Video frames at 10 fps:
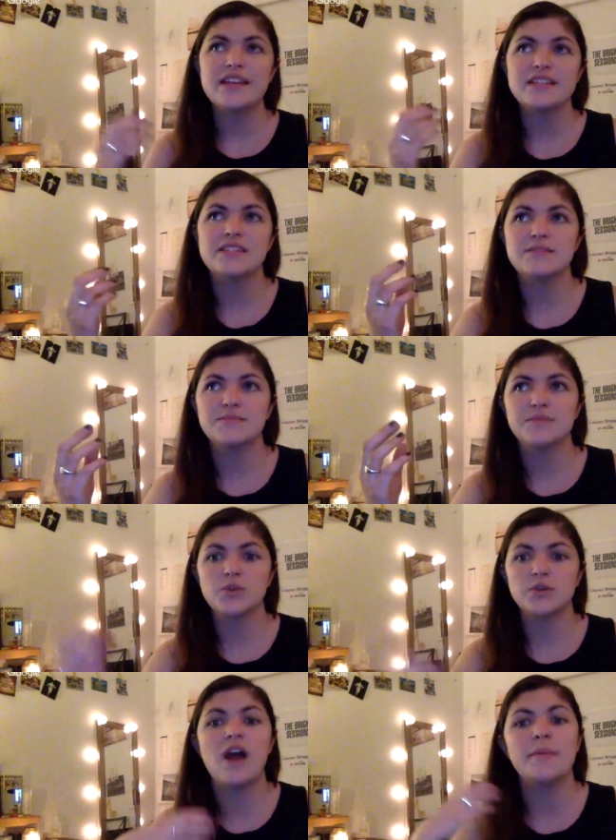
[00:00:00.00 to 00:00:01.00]
is
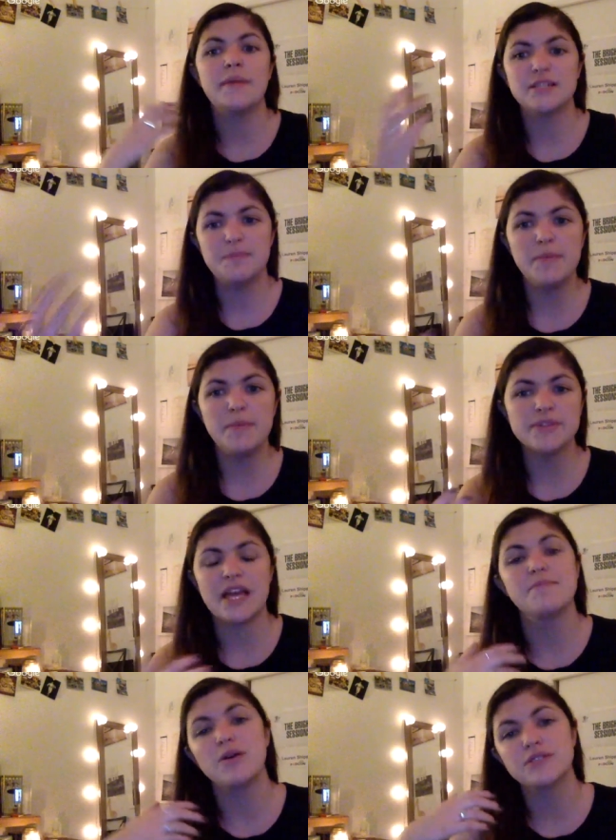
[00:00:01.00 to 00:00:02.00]
sort of coming into
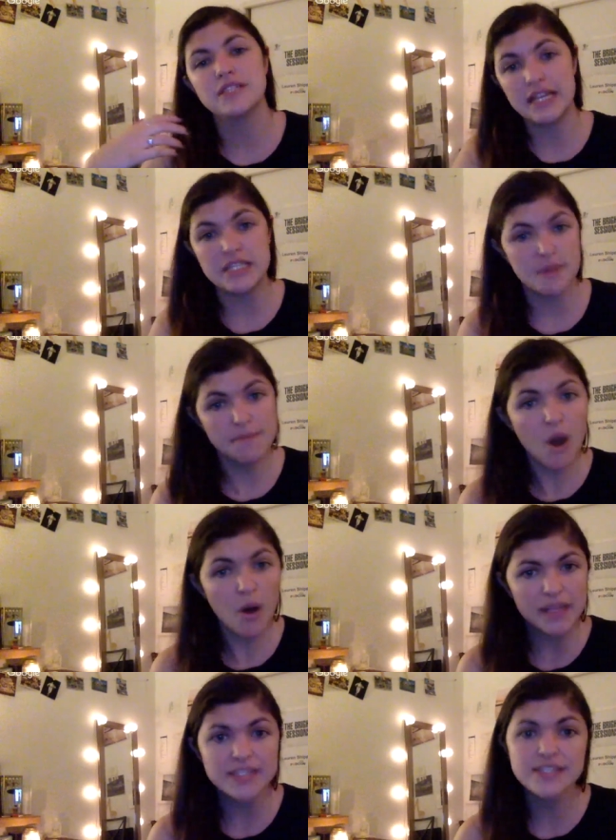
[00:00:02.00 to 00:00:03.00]
people's like most intimate
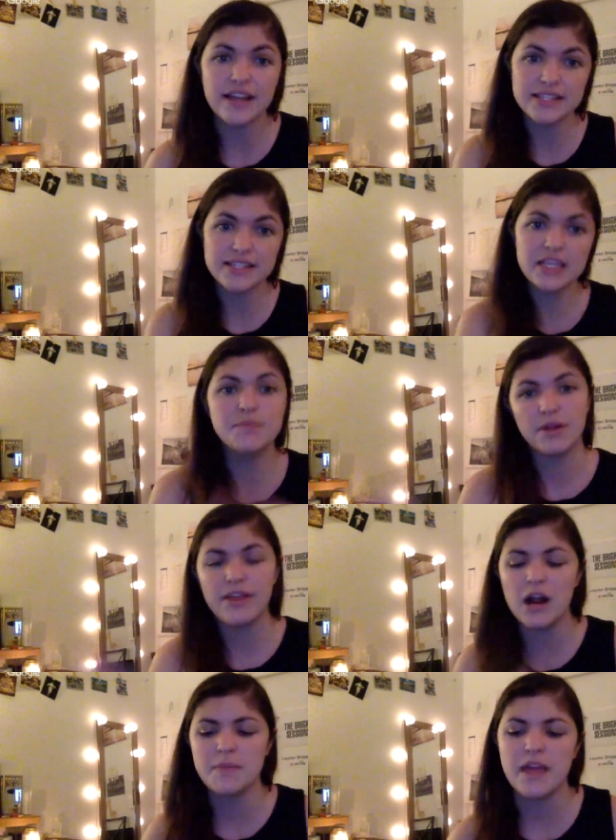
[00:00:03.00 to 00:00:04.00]
moments, like sleep
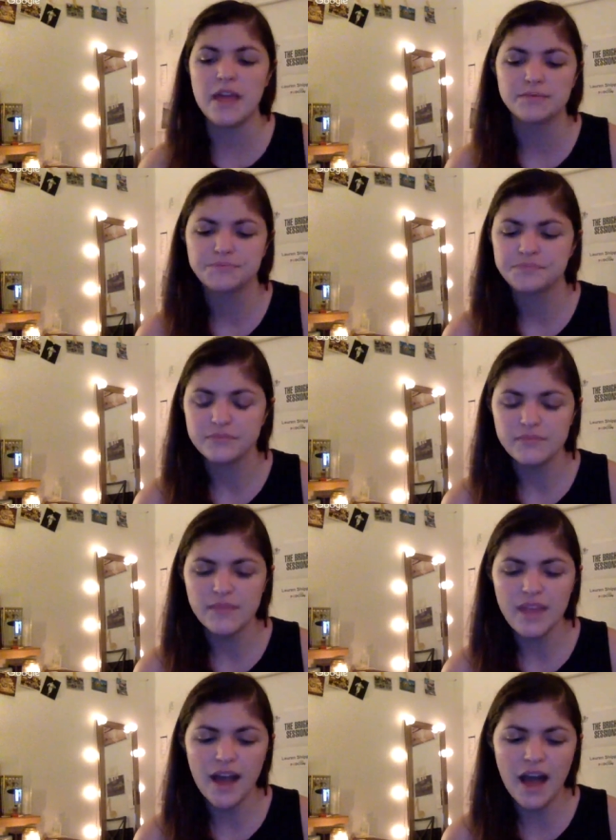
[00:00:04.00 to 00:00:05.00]
or therapy.
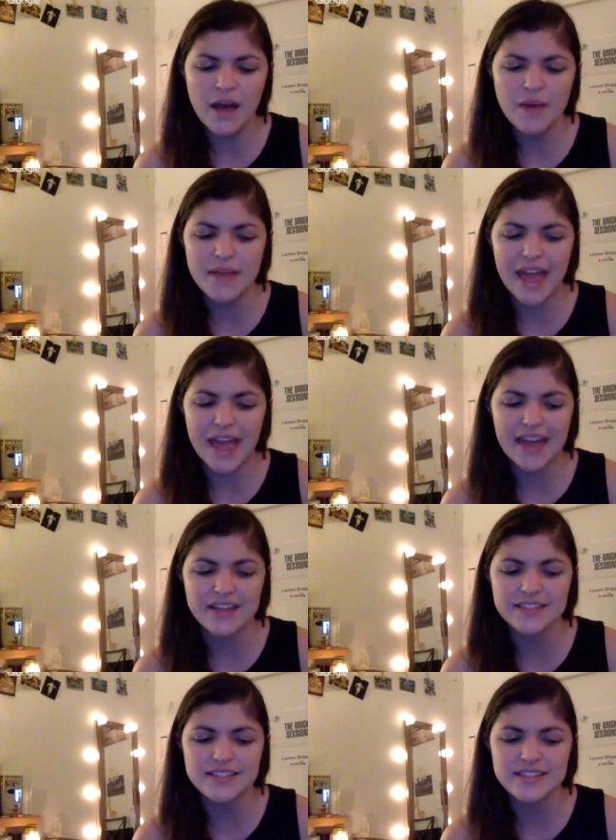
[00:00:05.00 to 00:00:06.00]

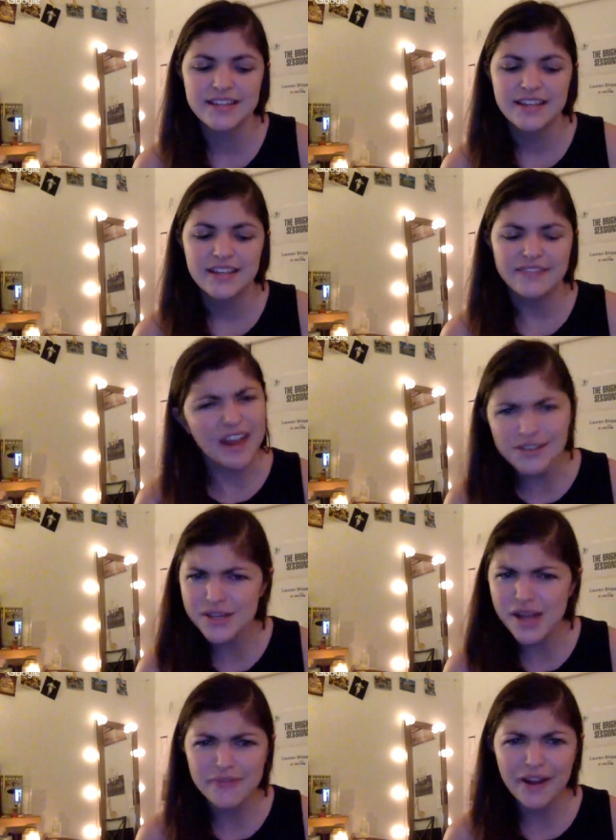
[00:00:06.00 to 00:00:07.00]
And
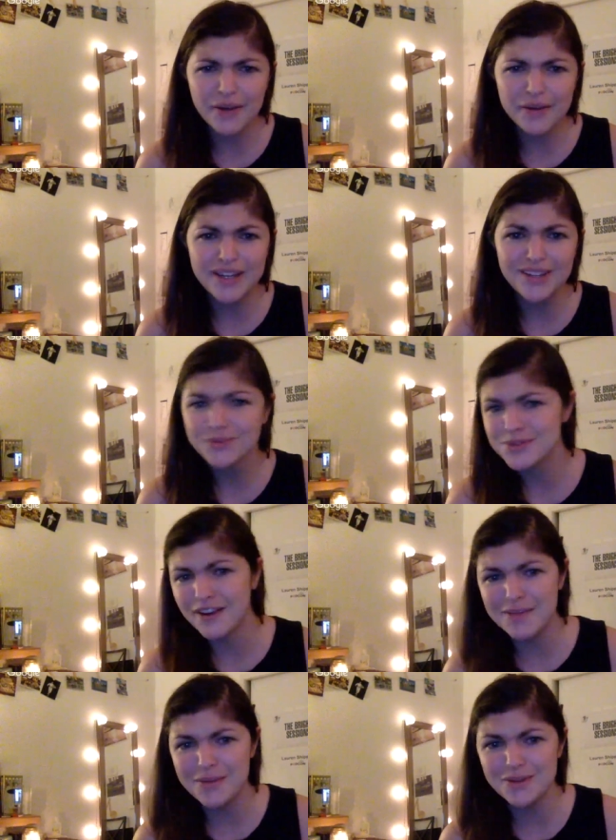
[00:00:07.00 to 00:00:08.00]
that also got very real and
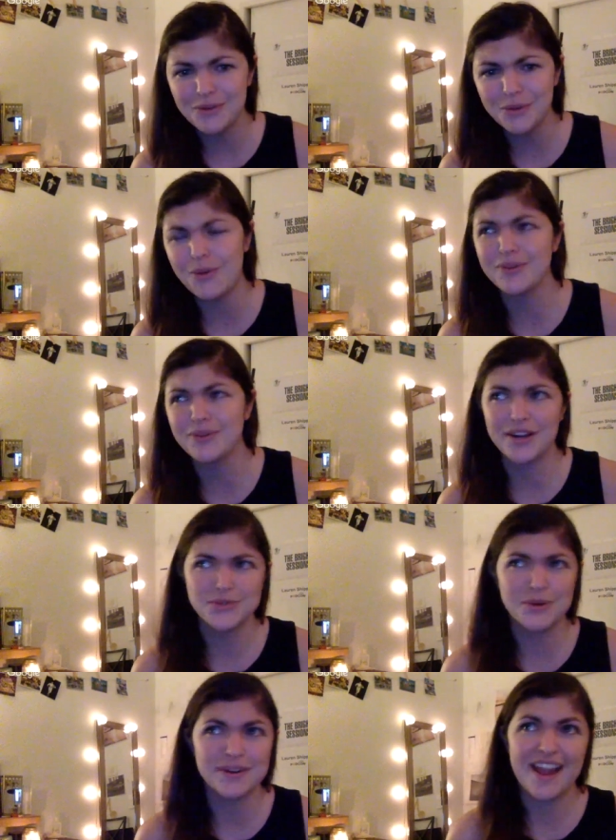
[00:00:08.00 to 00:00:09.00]
was very beautiful. We wrote
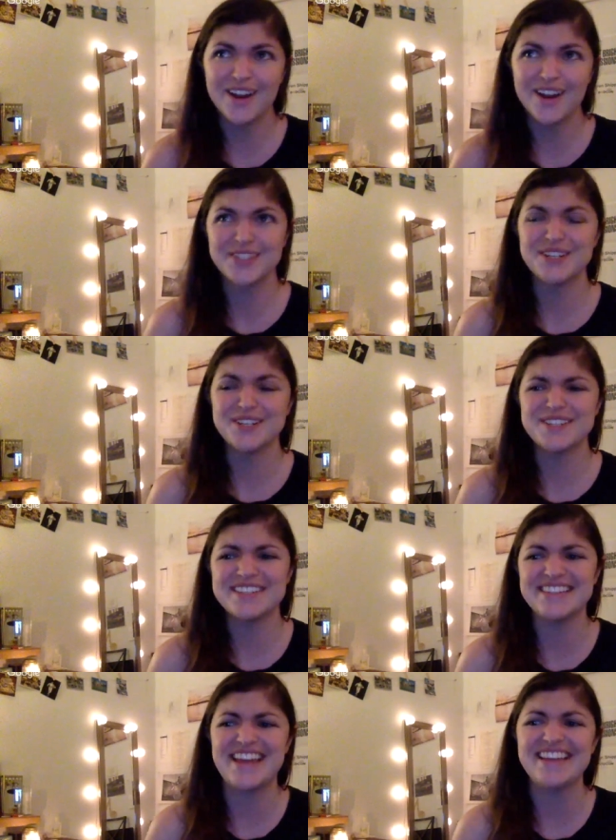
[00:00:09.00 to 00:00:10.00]
letters for our
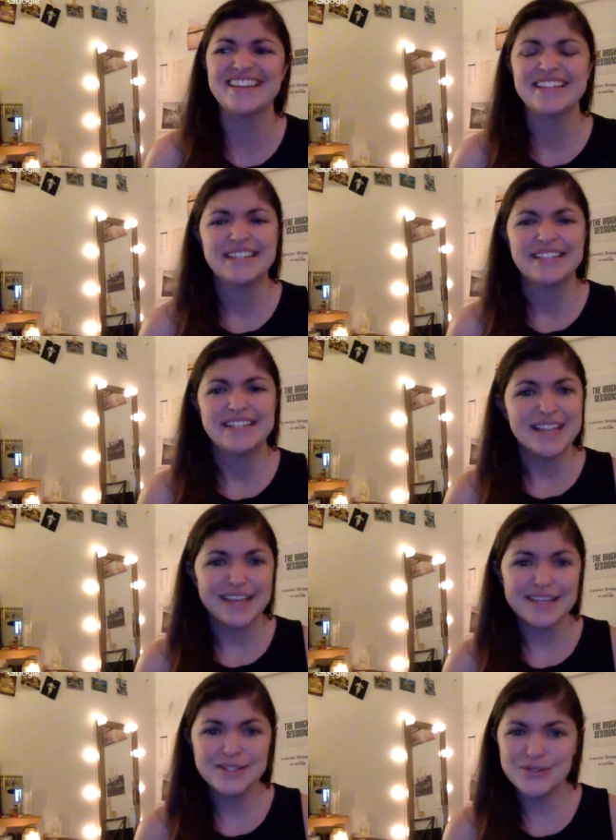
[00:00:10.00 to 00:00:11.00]
characters, and like
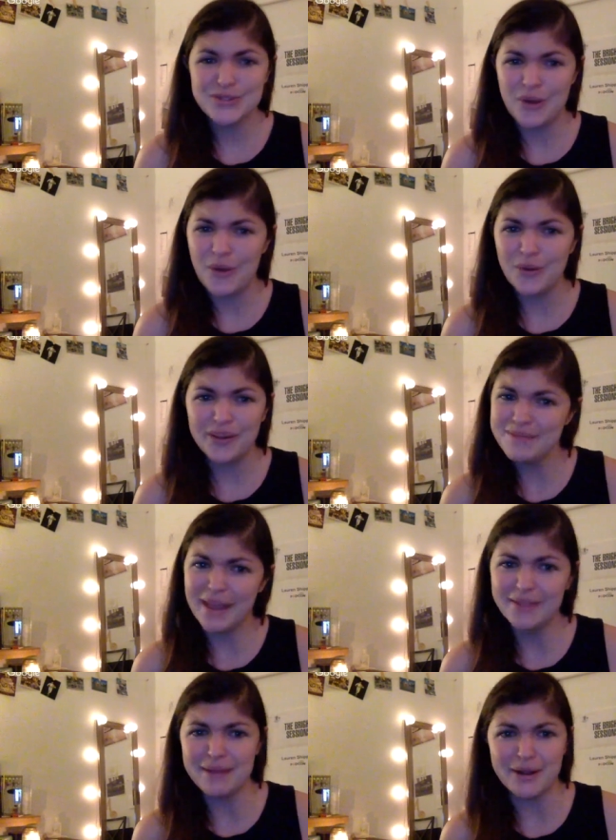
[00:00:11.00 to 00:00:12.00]
his totally
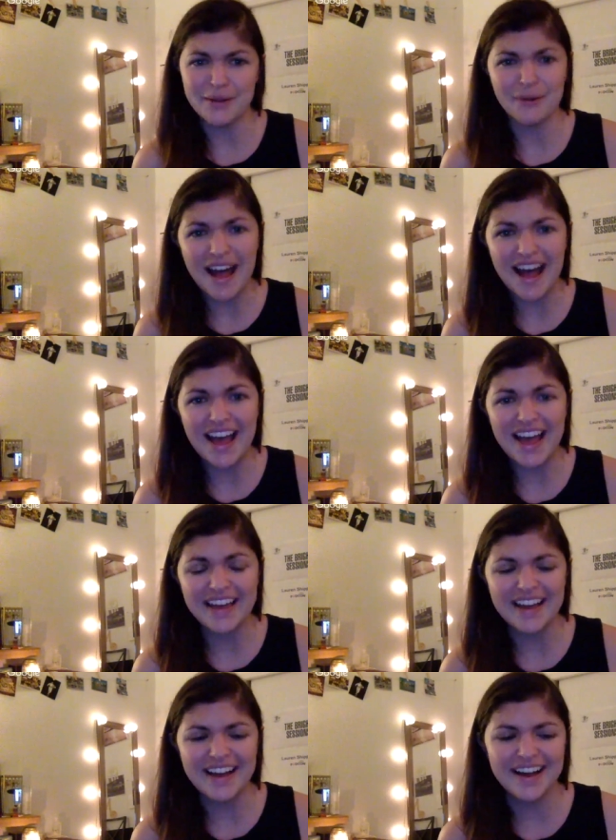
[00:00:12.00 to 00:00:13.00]
made me
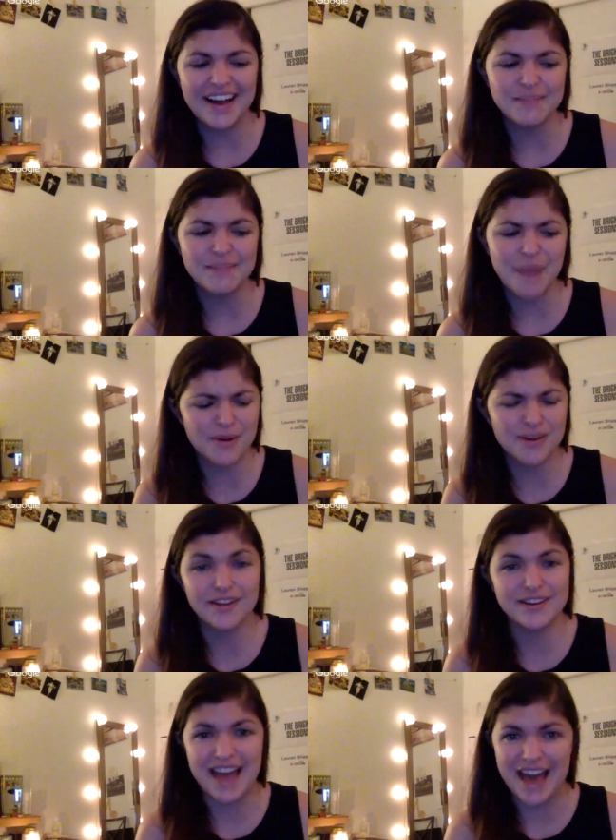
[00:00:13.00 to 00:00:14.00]
cry. I wrote a
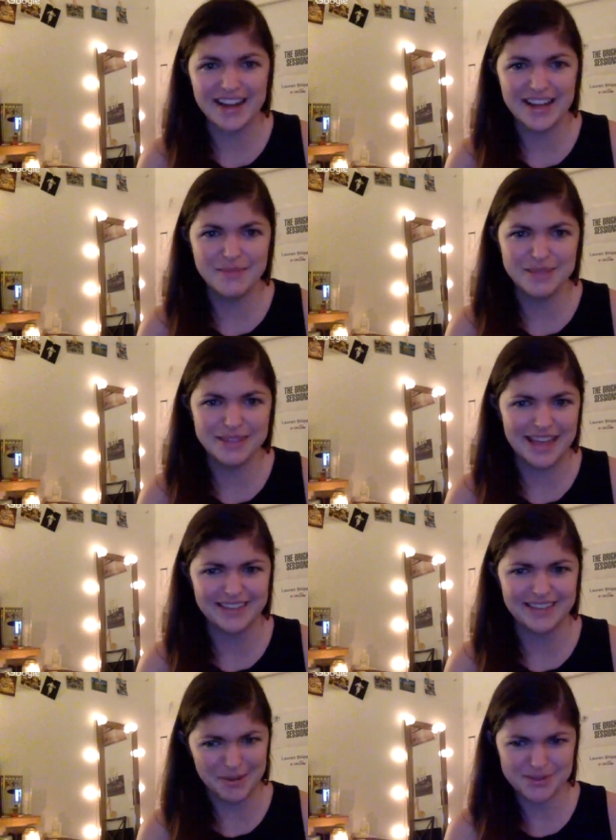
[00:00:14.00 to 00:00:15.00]
letter to Adam, and like
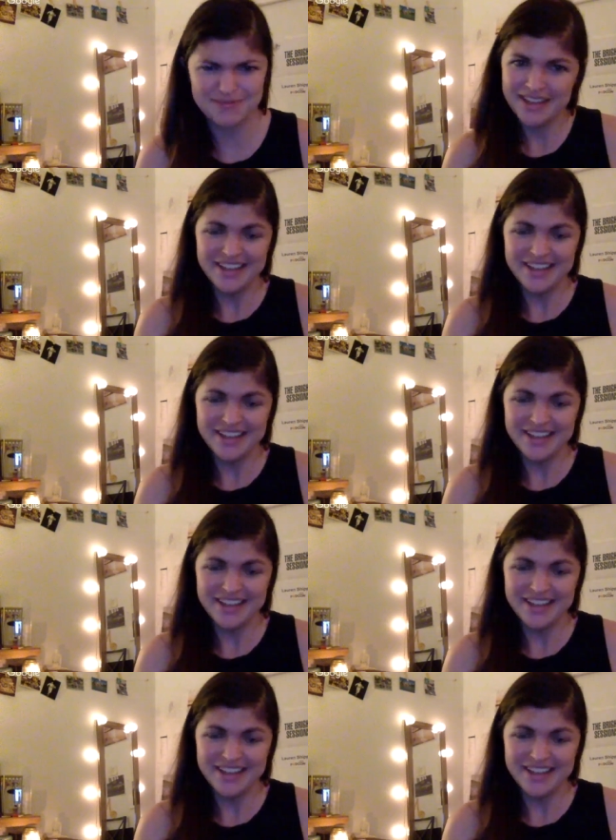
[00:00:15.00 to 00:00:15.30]
it was